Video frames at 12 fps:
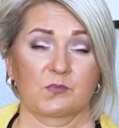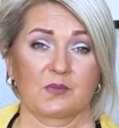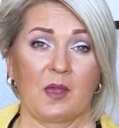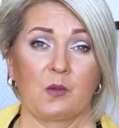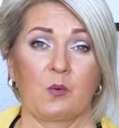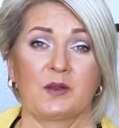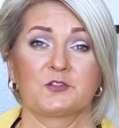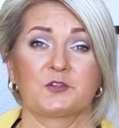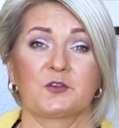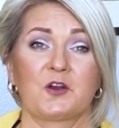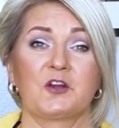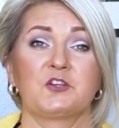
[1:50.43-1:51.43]
I want to
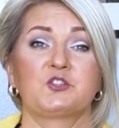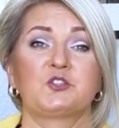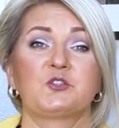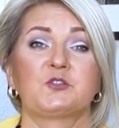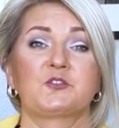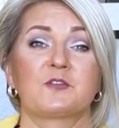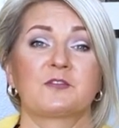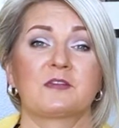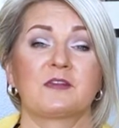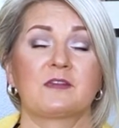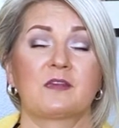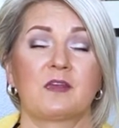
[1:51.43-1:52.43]
encourage you to
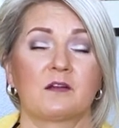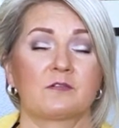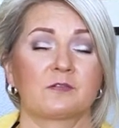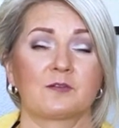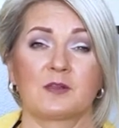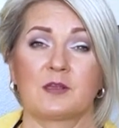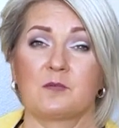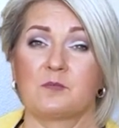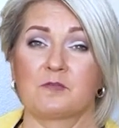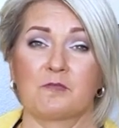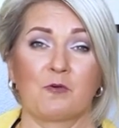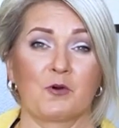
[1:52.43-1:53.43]
think carefully
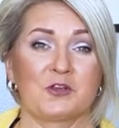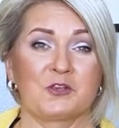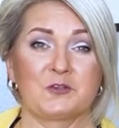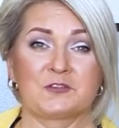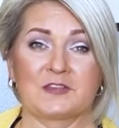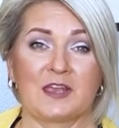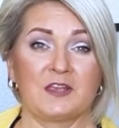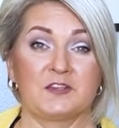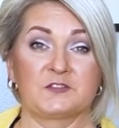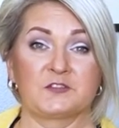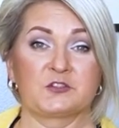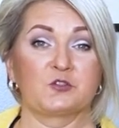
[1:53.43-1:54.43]
before you say,
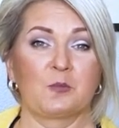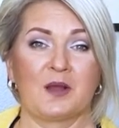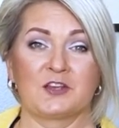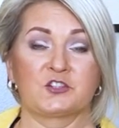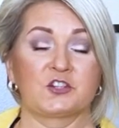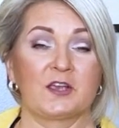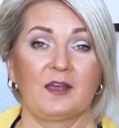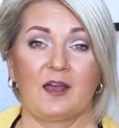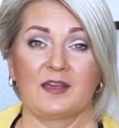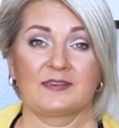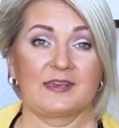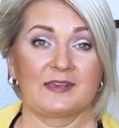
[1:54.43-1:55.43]
it's too much,
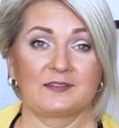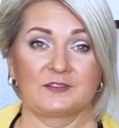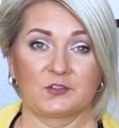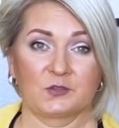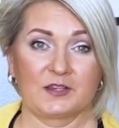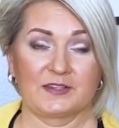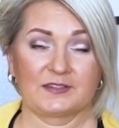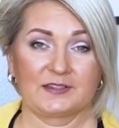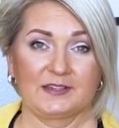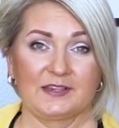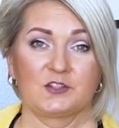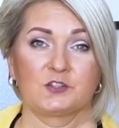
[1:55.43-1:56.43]
I can't do it.
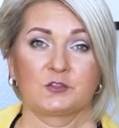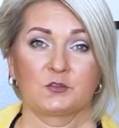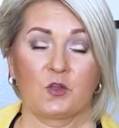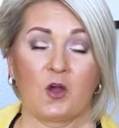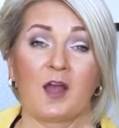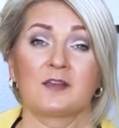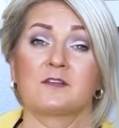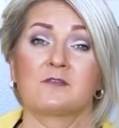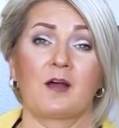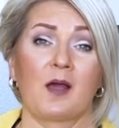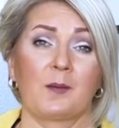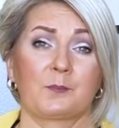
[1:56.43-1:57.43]
Do not give
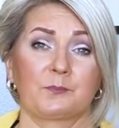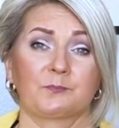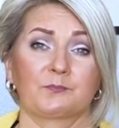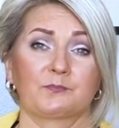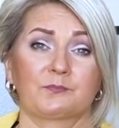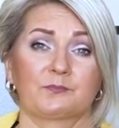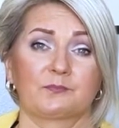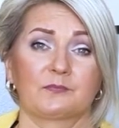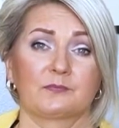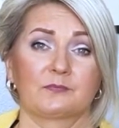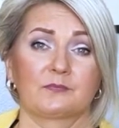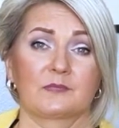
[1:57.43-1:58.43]
up.
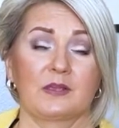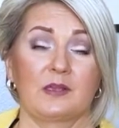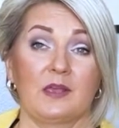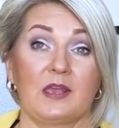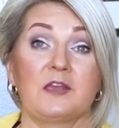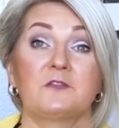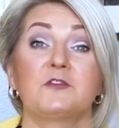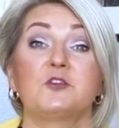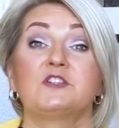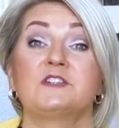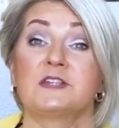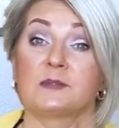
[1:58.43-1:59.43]
If you
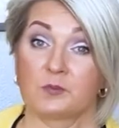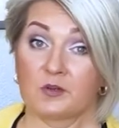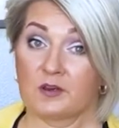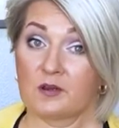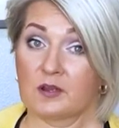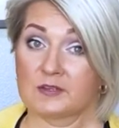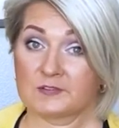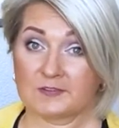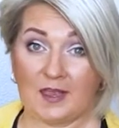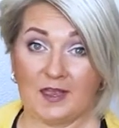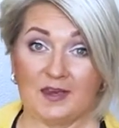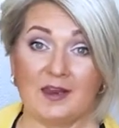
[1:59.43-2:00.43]
did put it
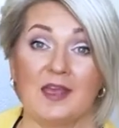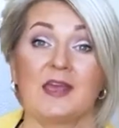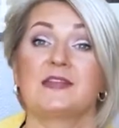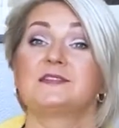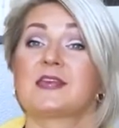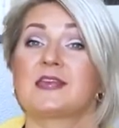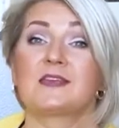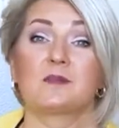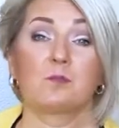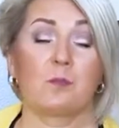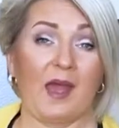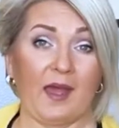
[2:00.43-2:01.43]
aside, take
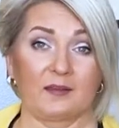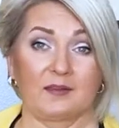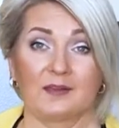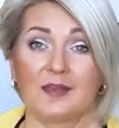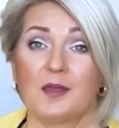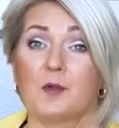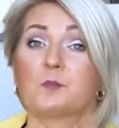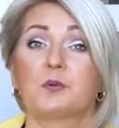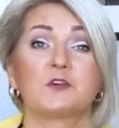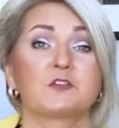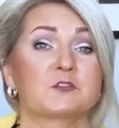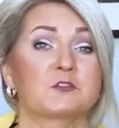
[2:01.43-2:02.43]
it back.
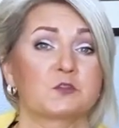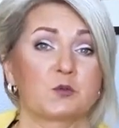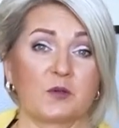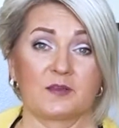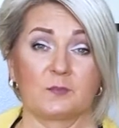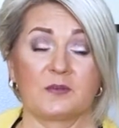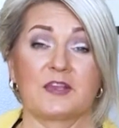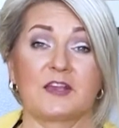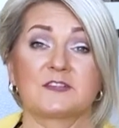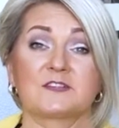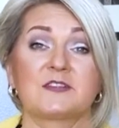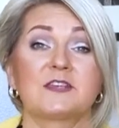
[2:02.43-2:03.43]
Pursue
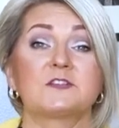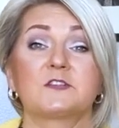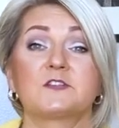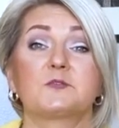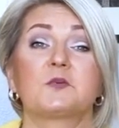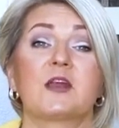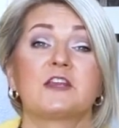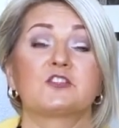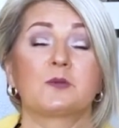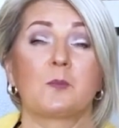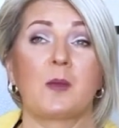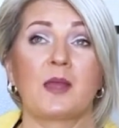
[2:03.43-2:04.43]
because this
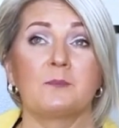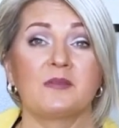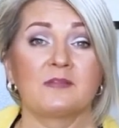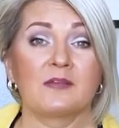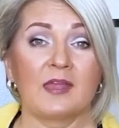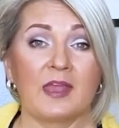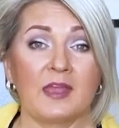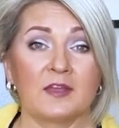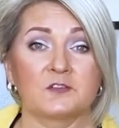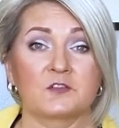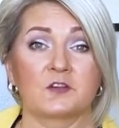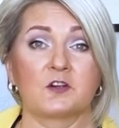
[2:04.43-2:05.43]
inspiration might be the
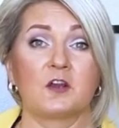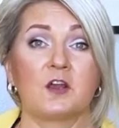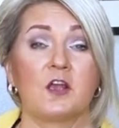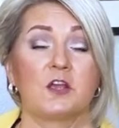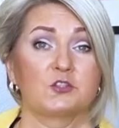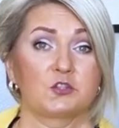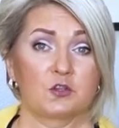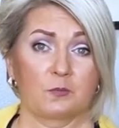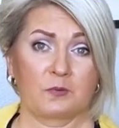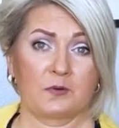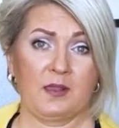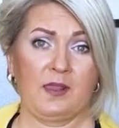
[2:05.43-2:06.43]
answer to your
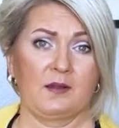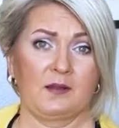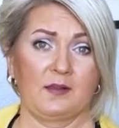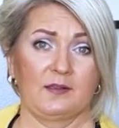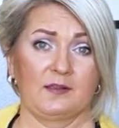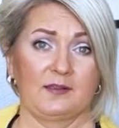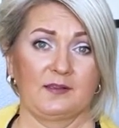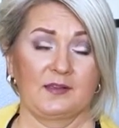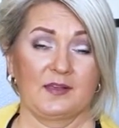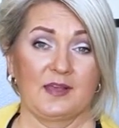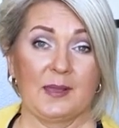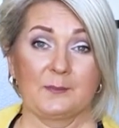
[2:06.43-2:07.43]
prayer.
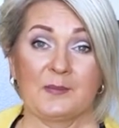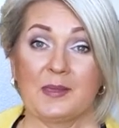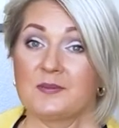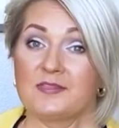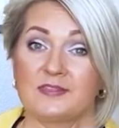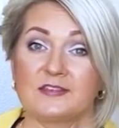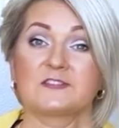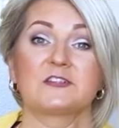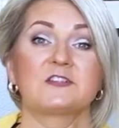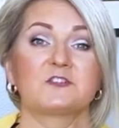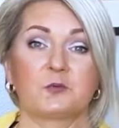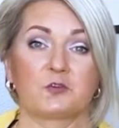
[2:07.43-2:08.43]
Maybe this
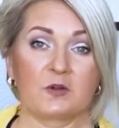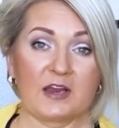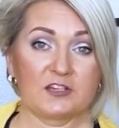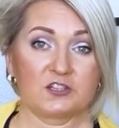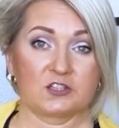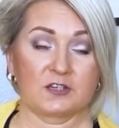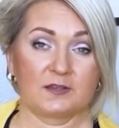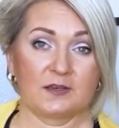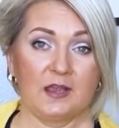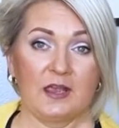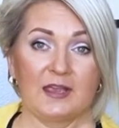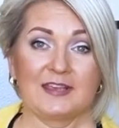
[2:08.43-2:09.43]

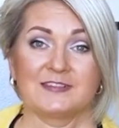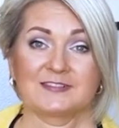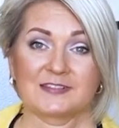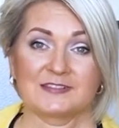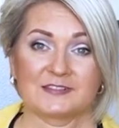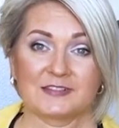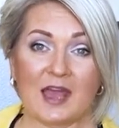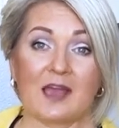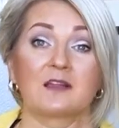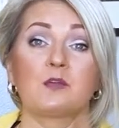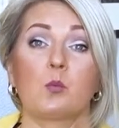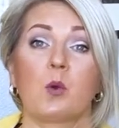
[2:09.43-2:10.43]
inspiration is
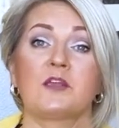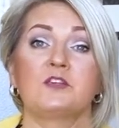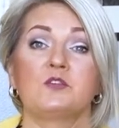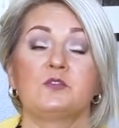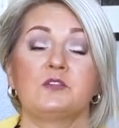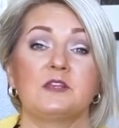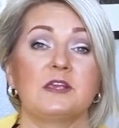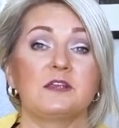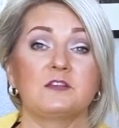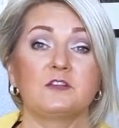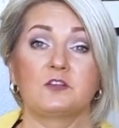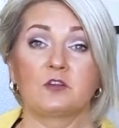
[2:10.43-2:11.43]
exactly what you
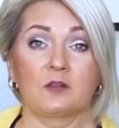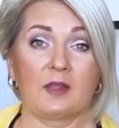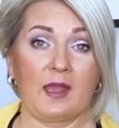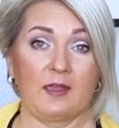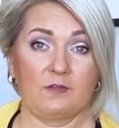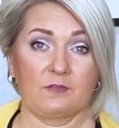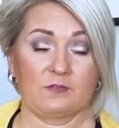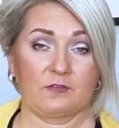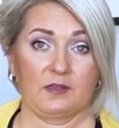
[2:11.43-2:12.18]
need in your life.